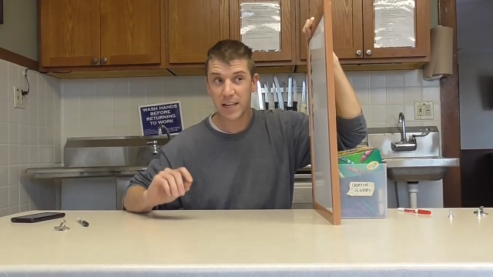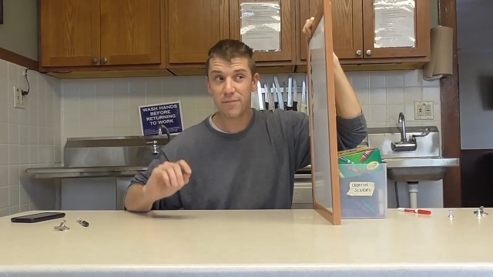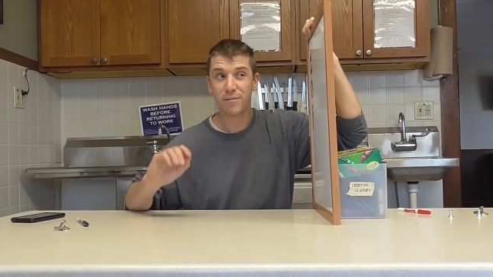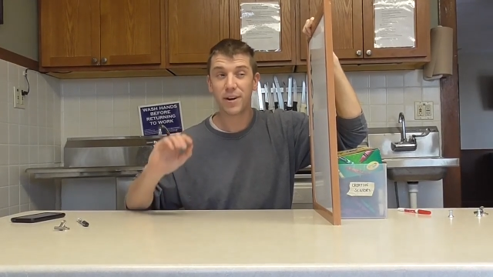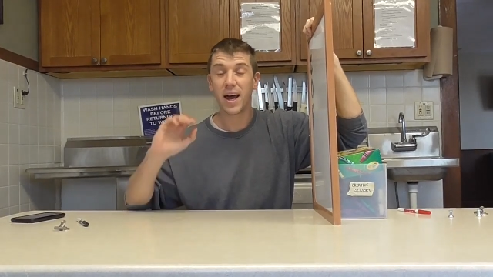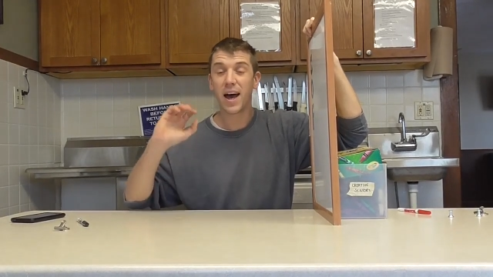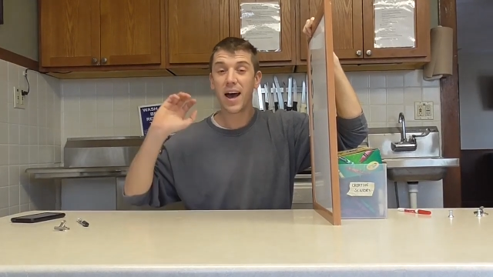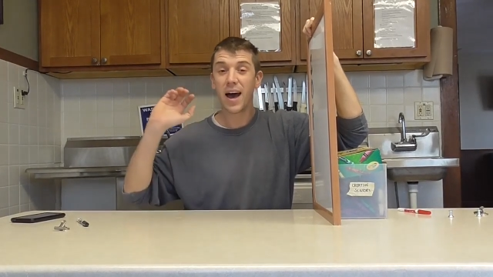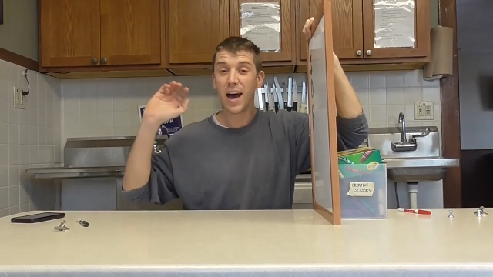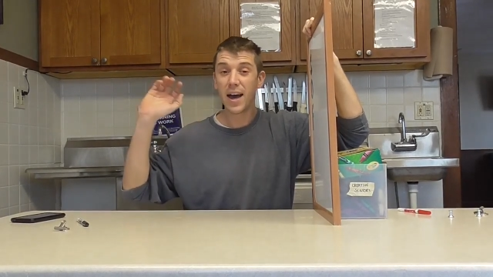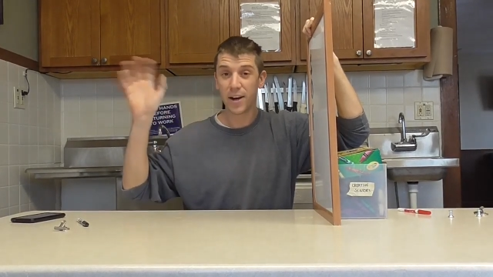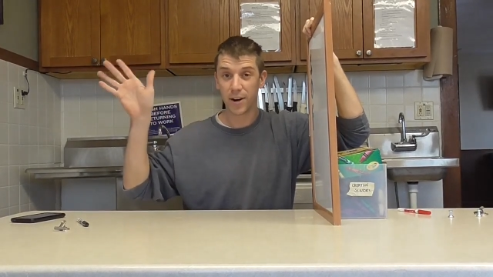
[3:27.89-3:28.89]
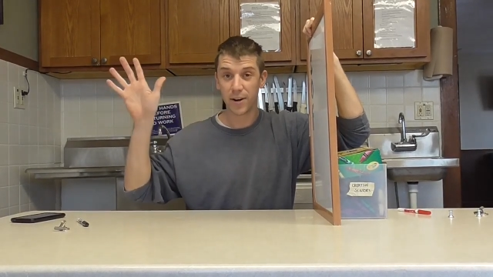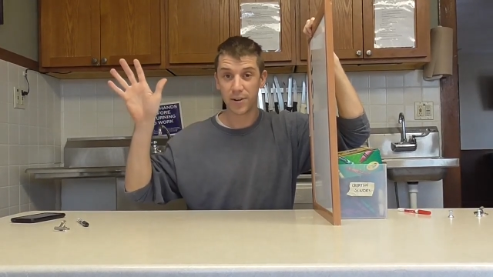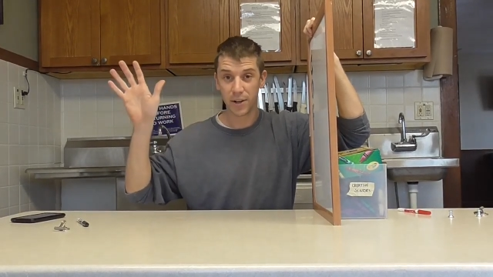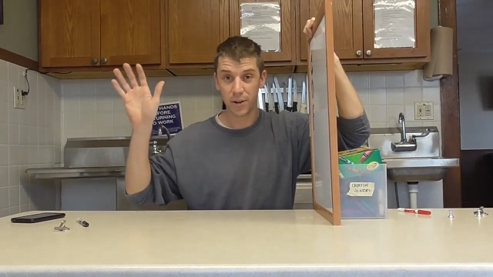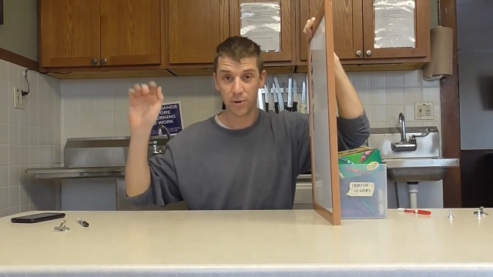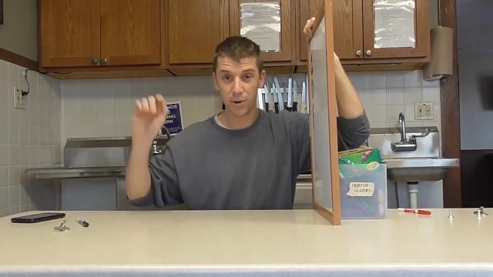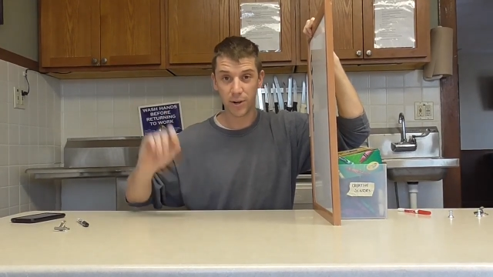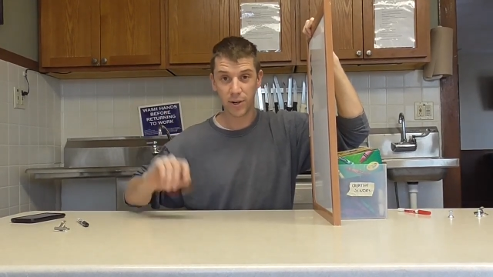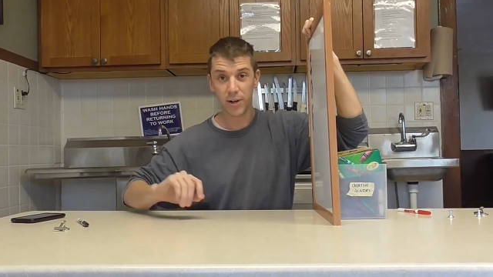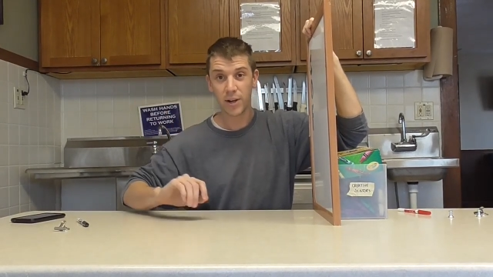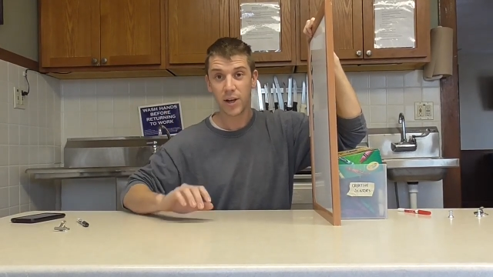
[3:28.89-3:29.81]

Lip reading: even higher than order,